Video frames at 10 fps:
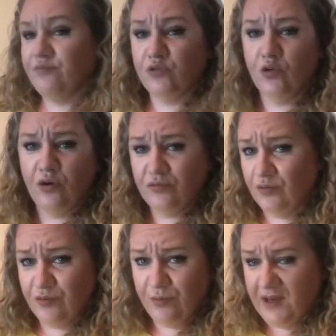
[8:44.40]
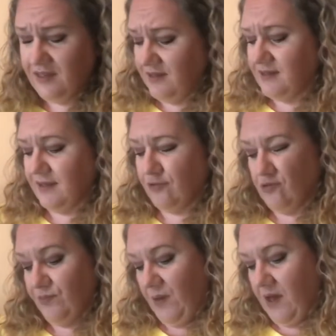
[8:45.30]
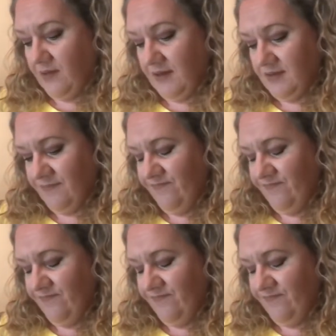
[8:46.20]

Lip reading: God knows when they did those palettes.